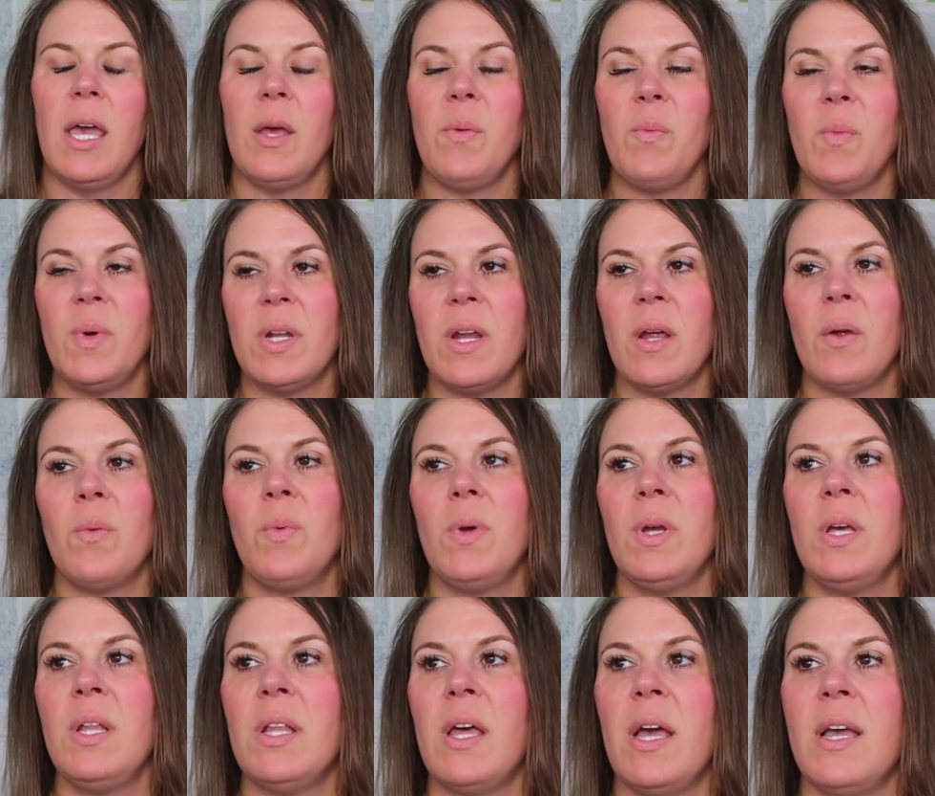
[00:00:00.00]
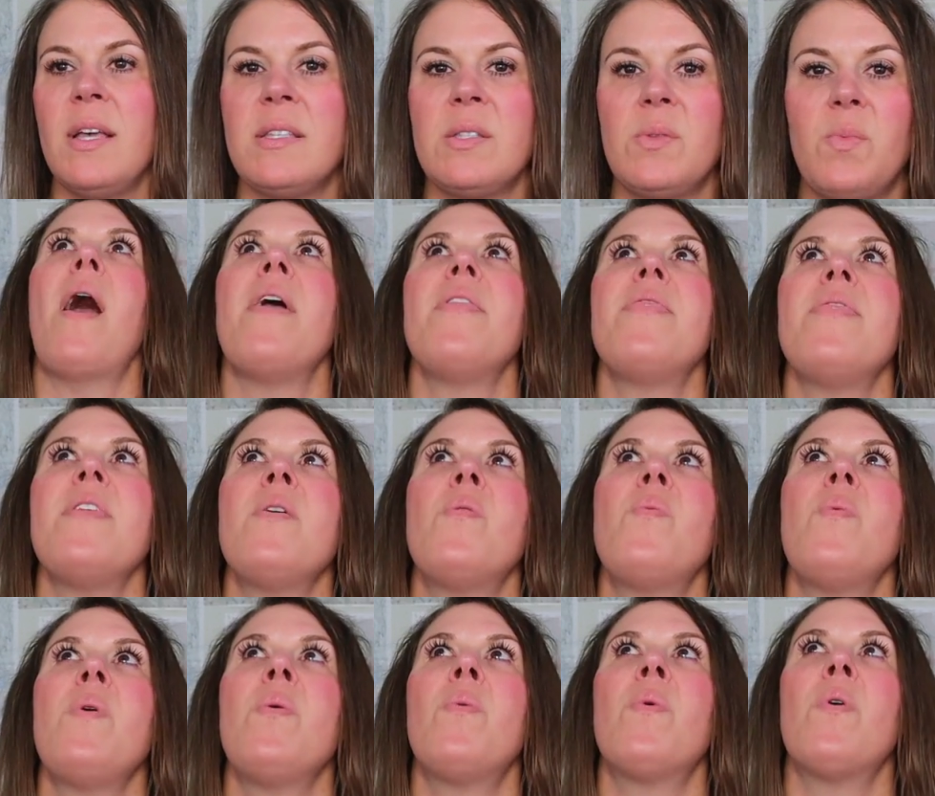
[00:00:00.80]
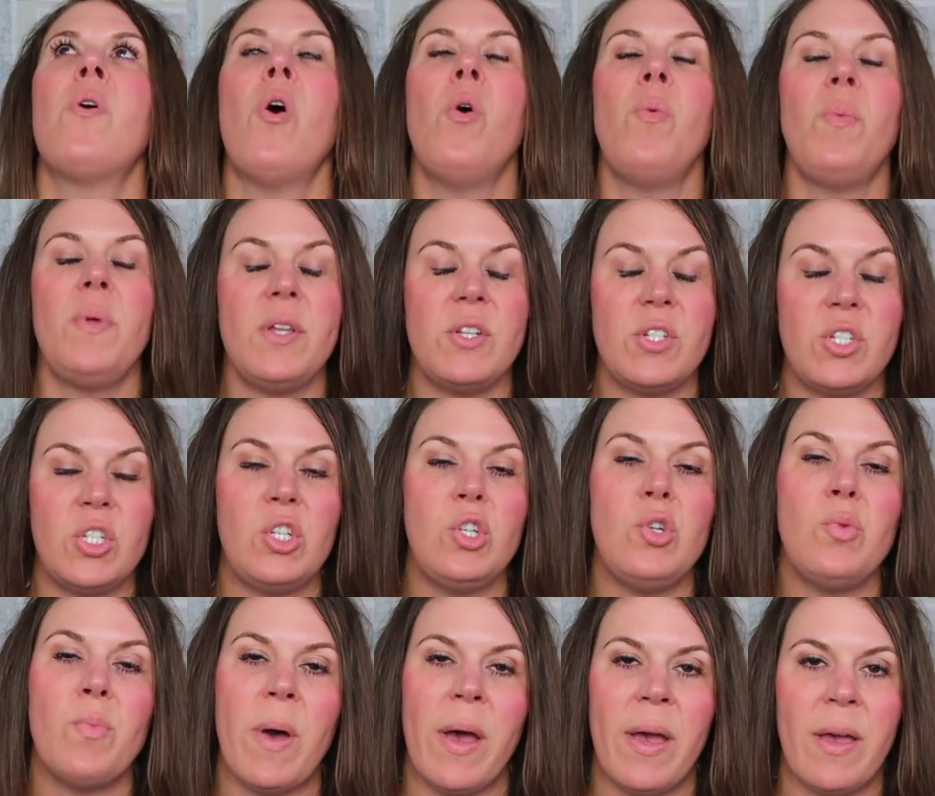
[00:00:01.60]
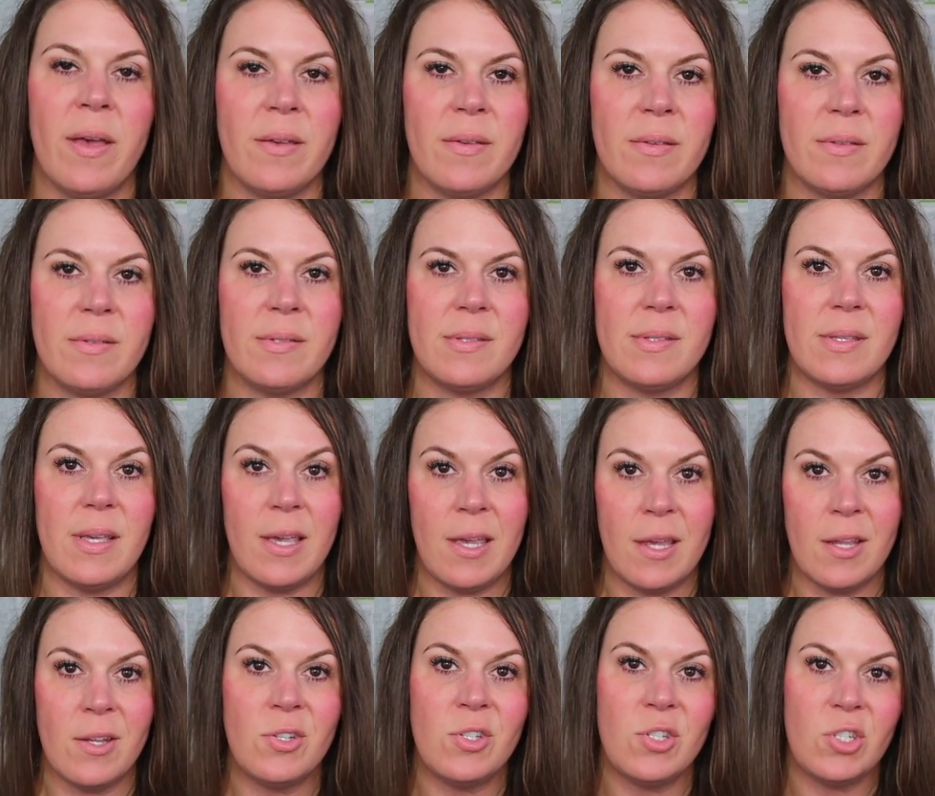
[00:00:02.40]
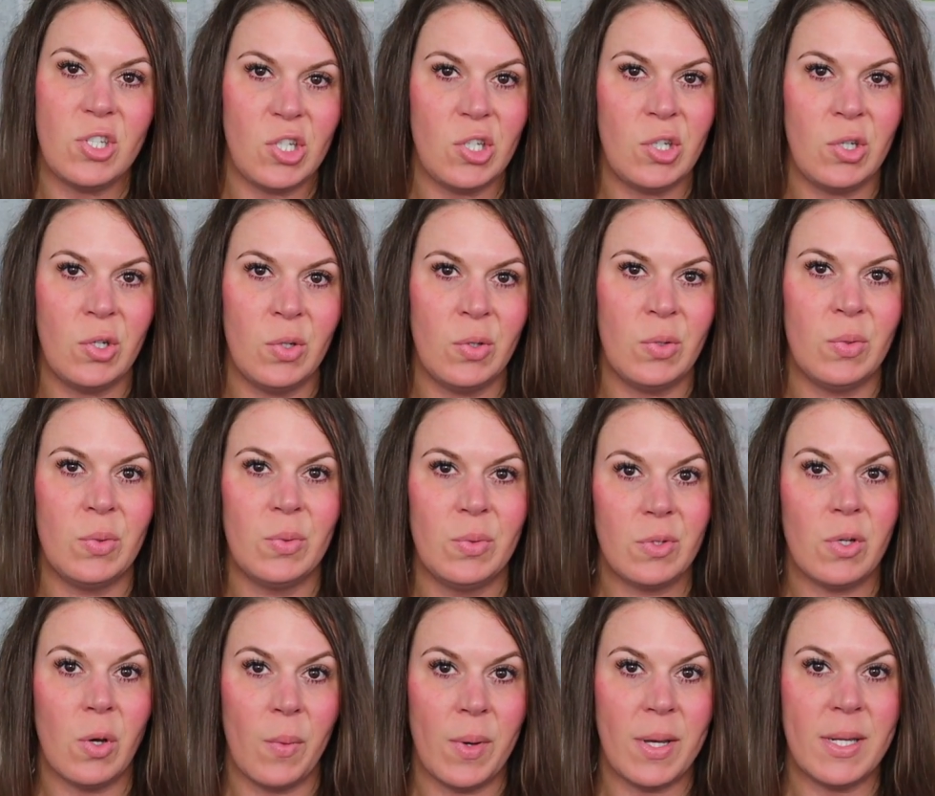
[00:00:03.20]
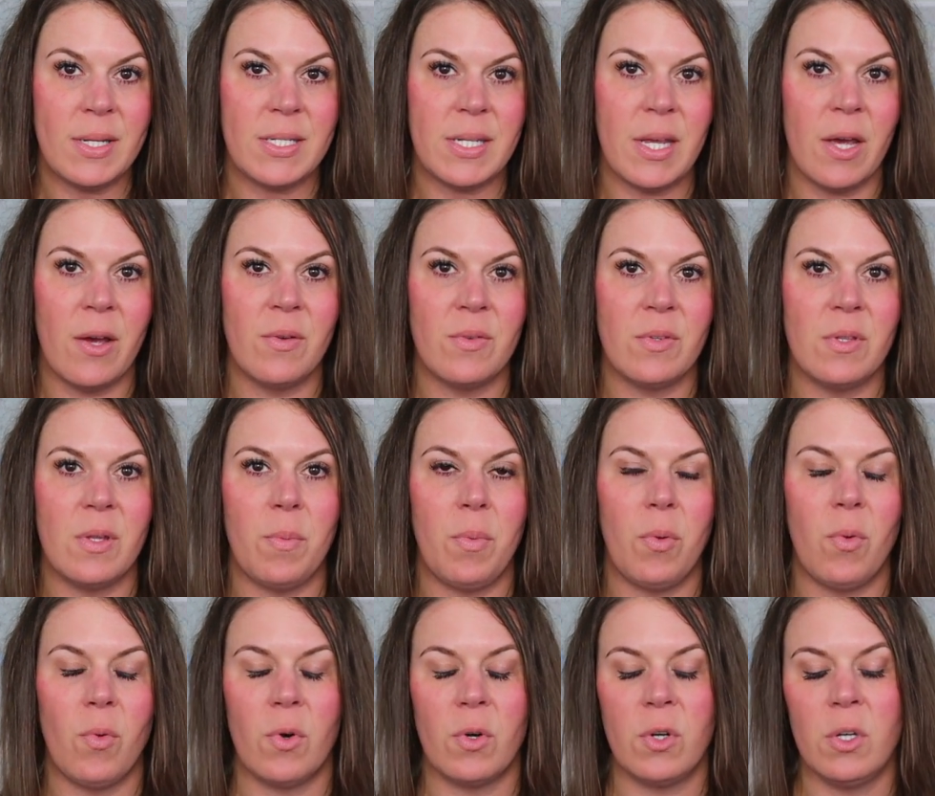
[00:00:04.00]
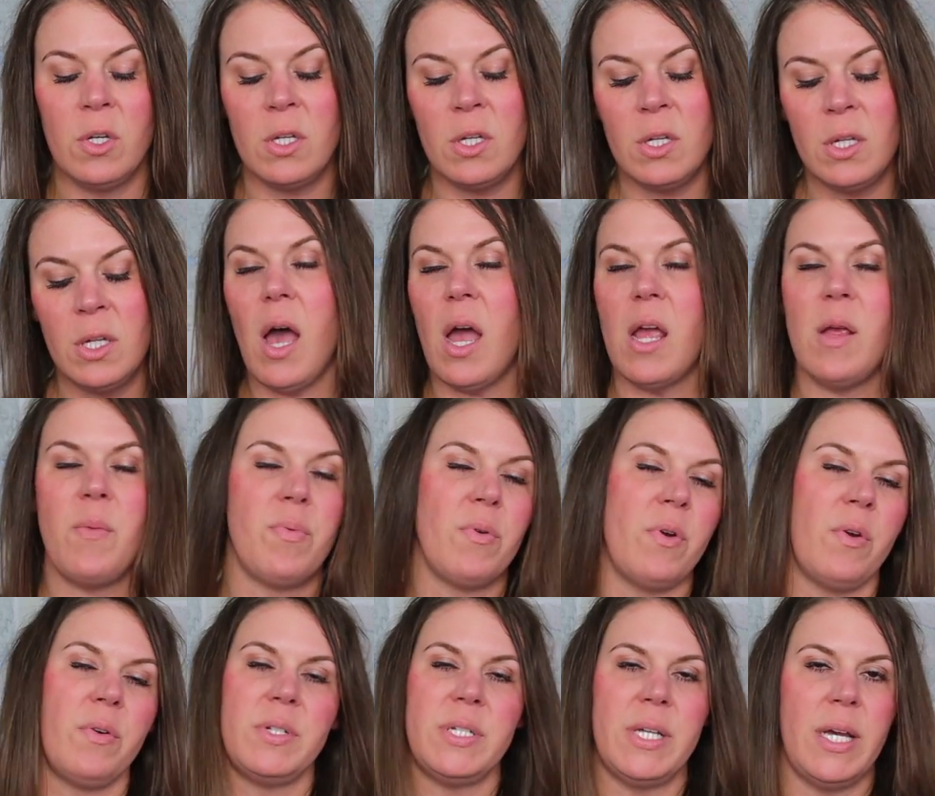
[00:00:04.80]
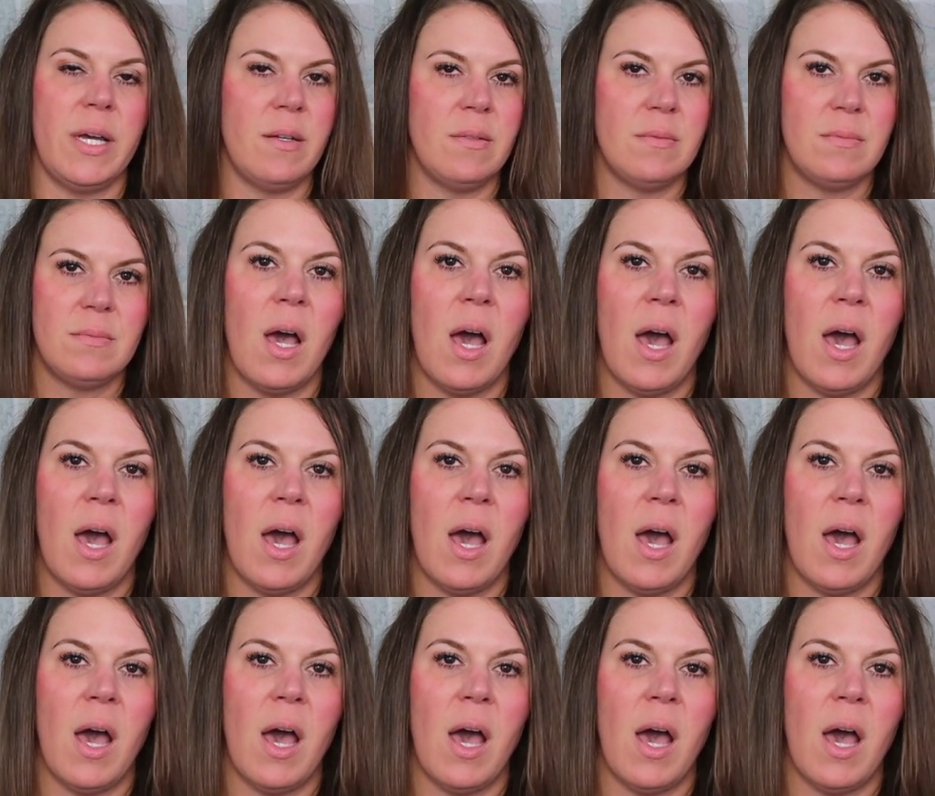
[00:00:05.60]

And when I realized, I think we were only two miles into going down the portal, I broke down.